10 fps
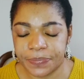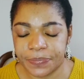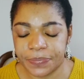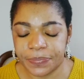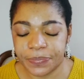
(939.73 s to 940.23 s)

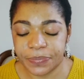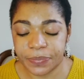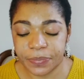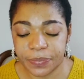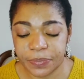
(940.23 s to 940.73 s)

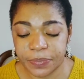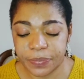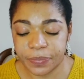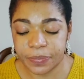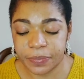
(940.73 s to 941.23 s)

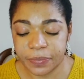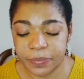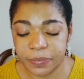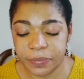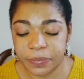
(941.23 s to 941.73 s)

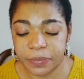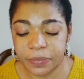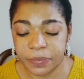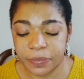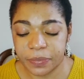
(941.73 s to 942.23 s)

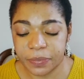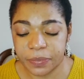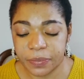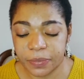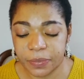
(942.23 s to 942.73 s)

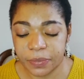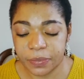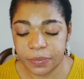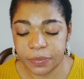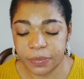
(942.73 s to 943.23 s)

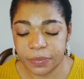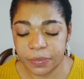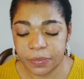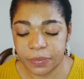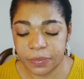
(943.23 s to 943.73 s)

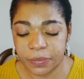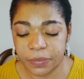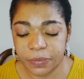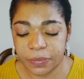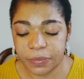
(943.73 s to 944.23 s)

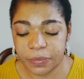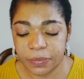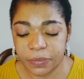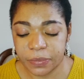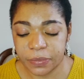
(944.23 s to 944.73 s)

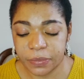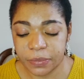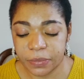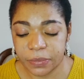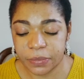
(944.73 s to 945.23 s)

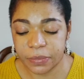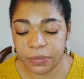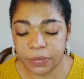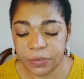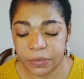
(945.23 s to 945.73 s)

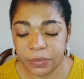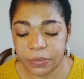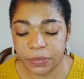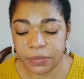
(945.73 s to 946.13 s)
No one is speaking in this clip.